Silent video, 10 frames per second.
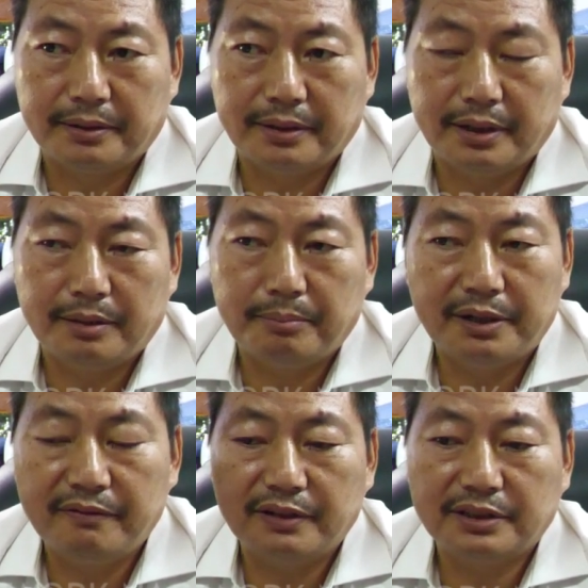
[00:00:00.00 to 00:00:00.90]
And
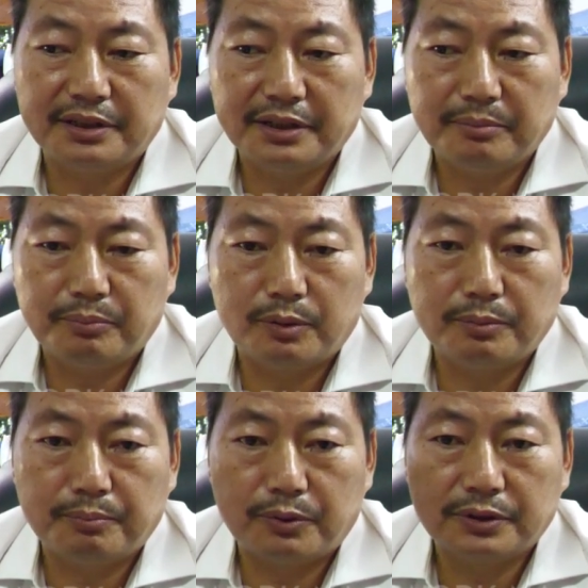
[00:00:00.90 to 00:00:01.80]
manufacturing
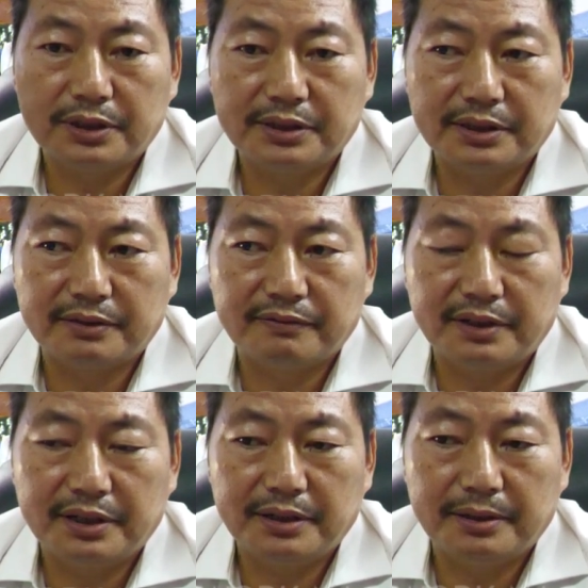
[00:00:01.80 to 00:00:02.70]
process is
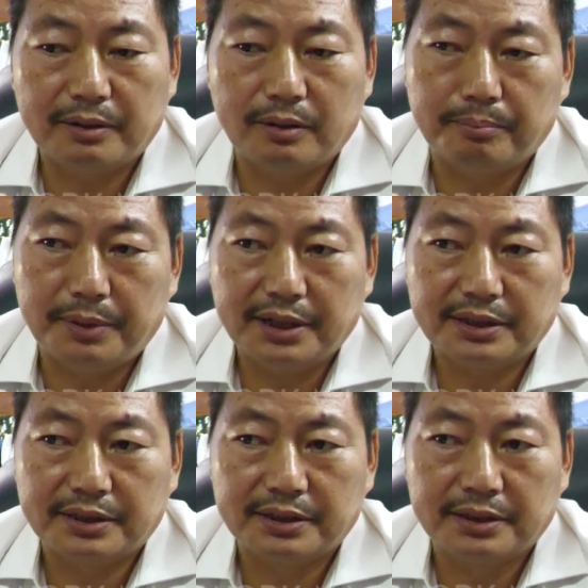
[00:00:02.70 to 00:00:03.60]
very
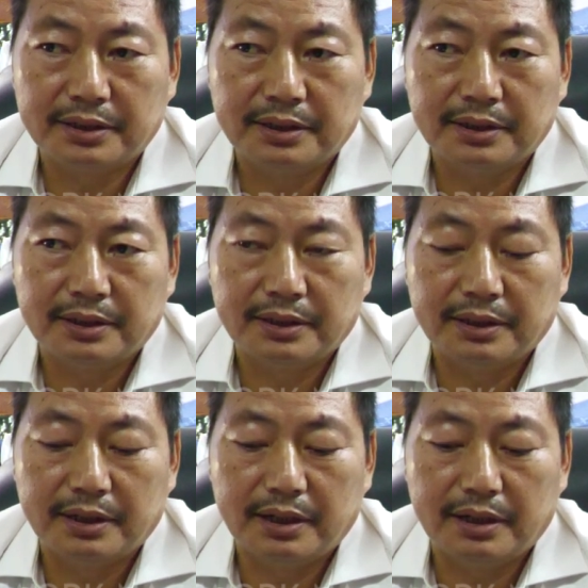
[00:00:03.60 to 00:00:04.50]
complex,
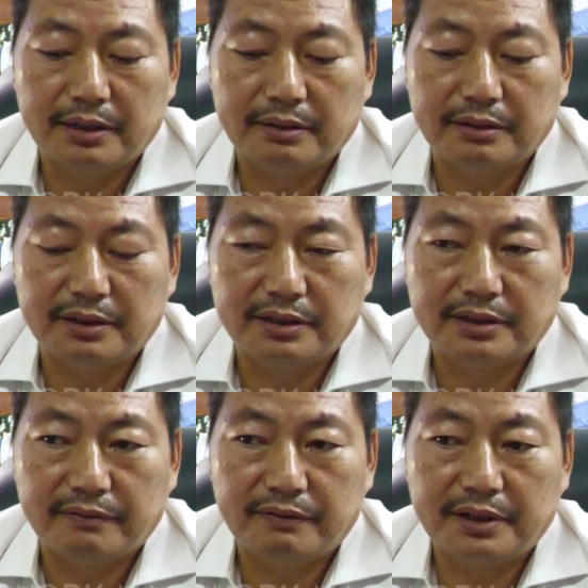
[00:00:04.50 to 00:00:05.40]
and it is
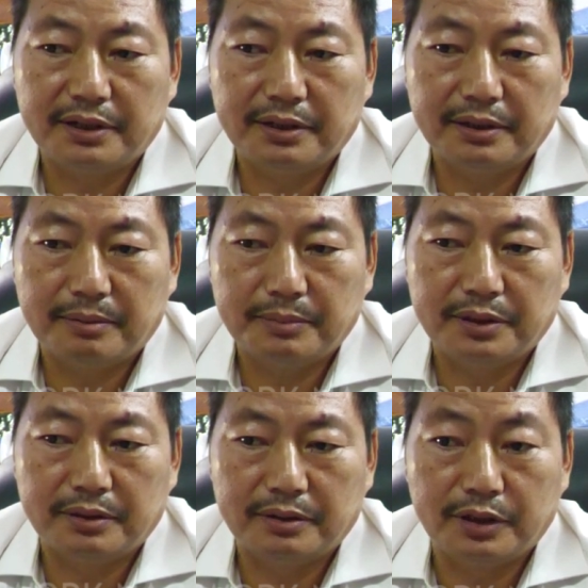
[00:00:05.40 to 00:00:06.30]
a very,
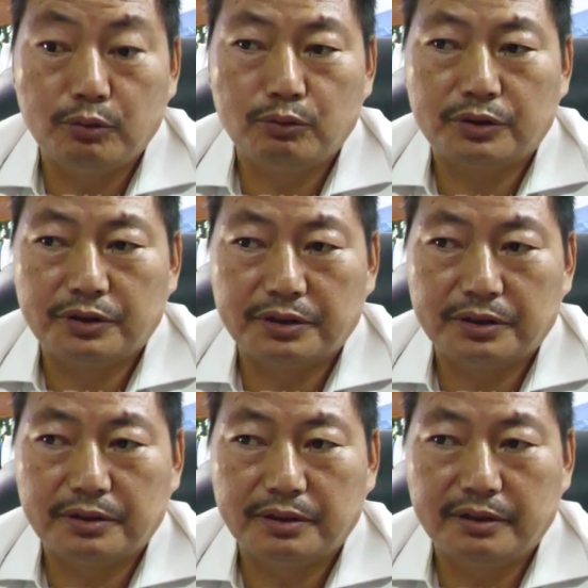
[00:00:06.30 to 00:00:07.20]
huge
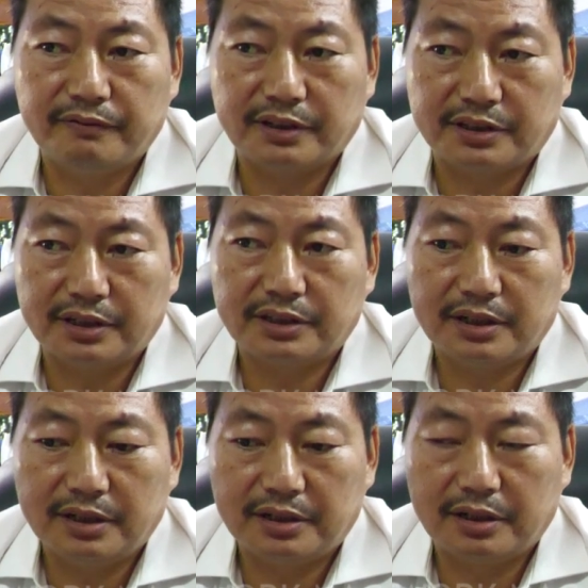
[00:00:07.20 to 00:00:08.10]

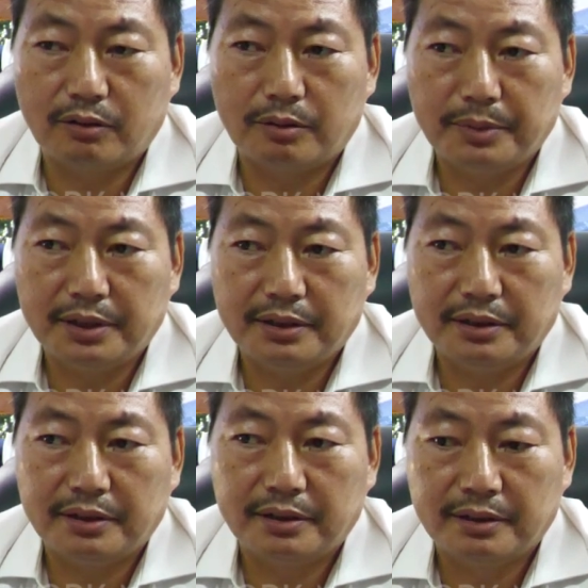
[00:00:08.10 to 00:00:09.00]
infrastructural requirement
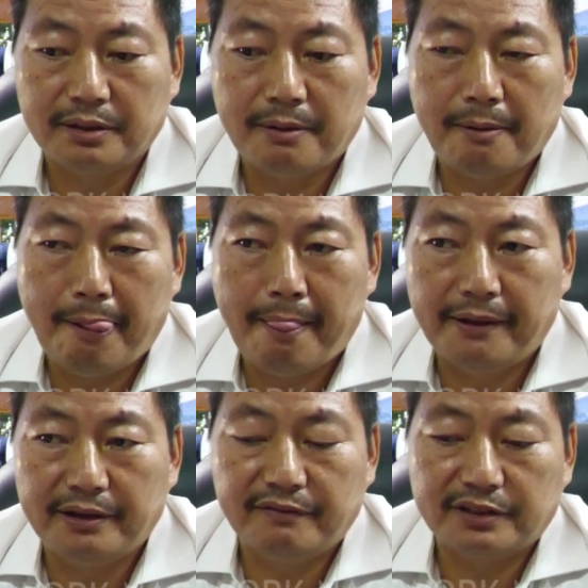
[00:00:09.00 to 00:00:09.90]

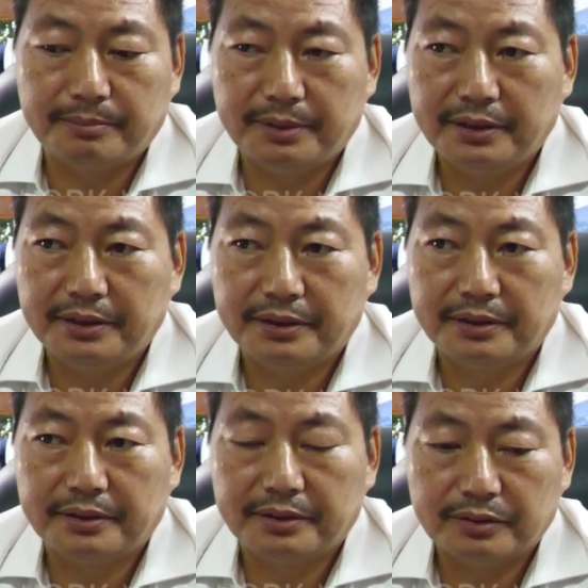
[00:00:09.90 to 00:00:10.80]
investment.
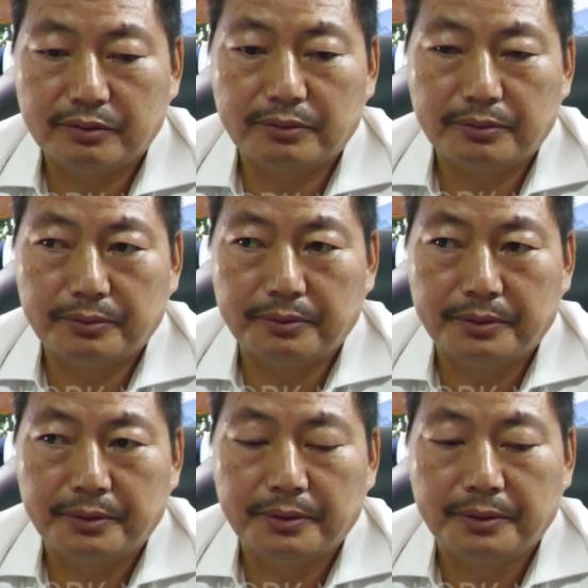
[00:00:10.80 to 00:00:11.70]
So
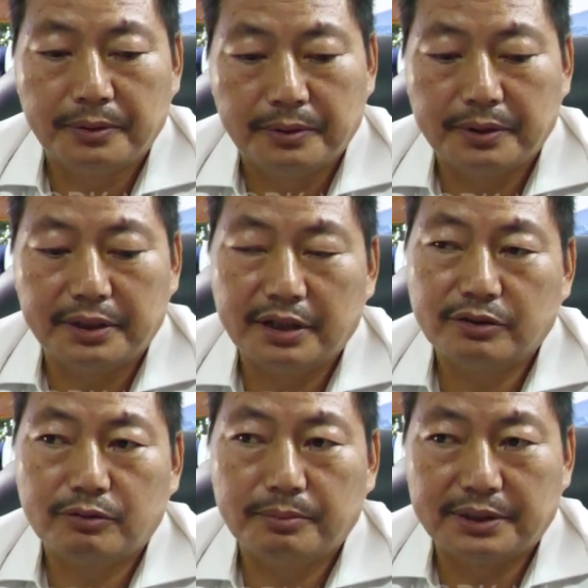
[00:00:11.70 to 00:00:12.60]
It has
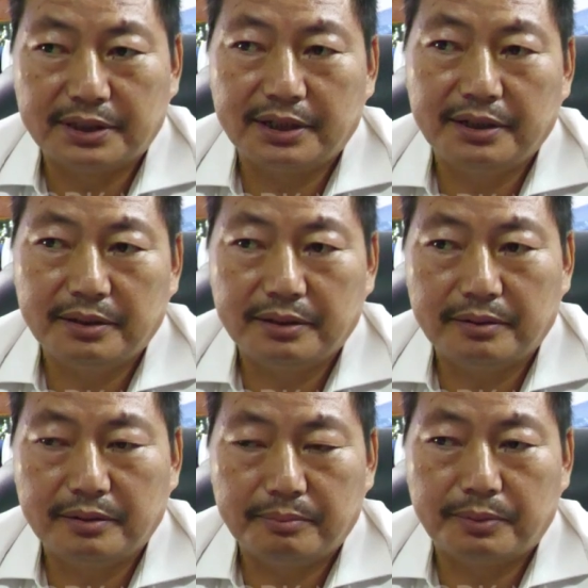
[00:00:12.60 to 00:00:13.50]
to be studied
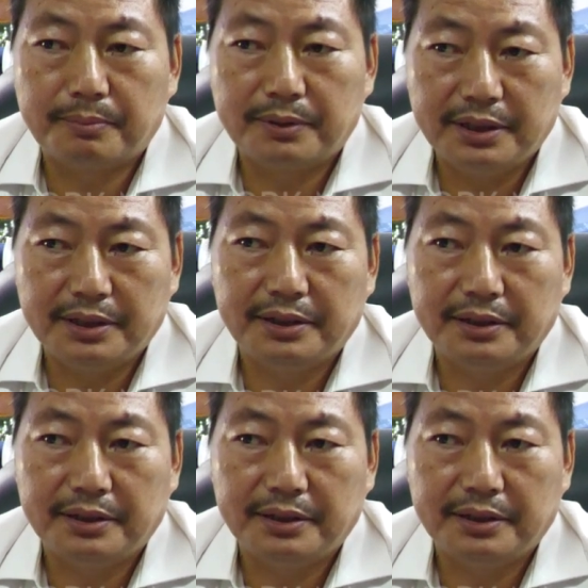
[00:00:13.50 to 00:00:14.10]
properly.